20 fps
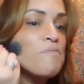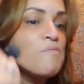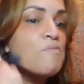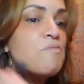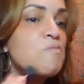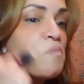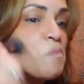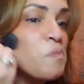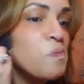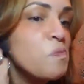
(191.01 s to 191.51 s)

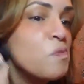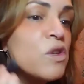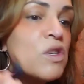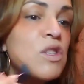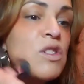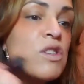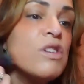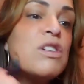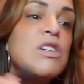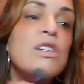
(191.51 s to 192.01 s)
I'm
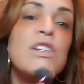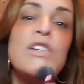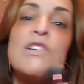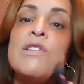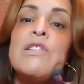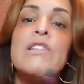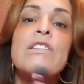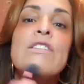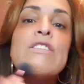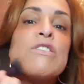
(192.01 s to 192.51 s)
just going to
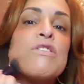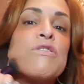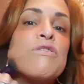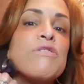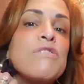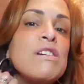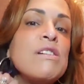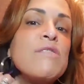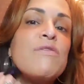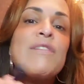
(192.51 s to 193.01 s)
use this
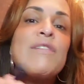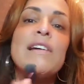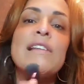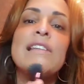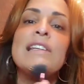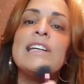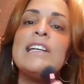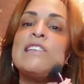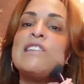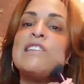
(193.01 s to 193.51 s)
cream
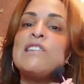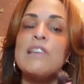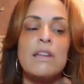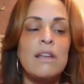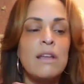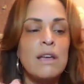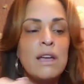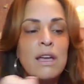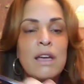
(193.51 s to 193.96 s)
foundation.